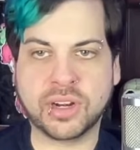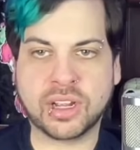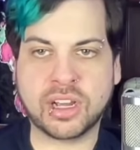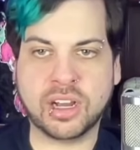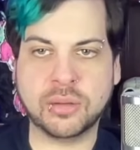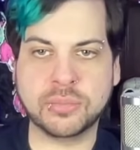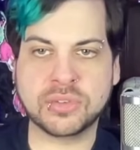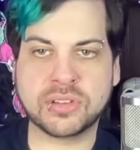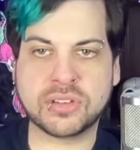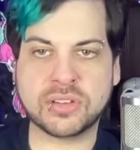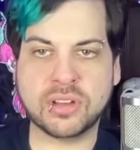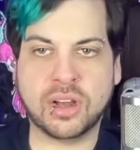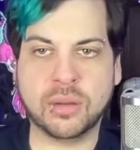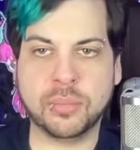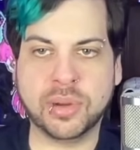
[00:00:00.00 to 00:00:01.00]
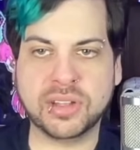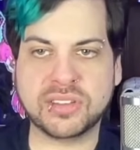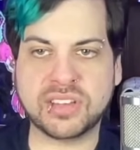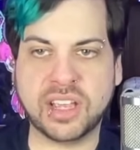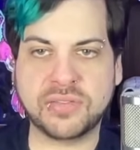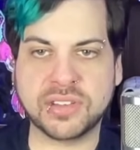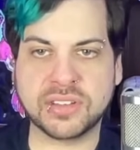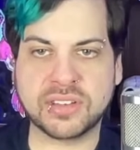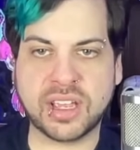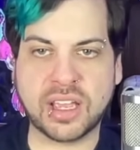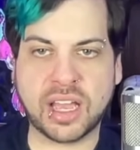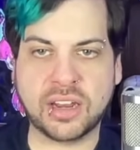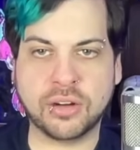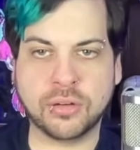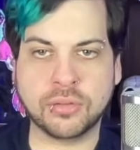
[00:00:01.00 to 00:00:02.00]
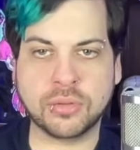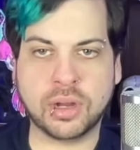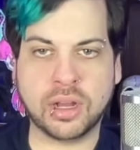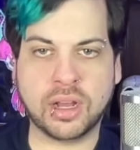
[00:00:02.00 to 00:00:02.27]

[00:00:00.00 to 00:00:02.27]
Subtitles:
it comes, but safe to say I don't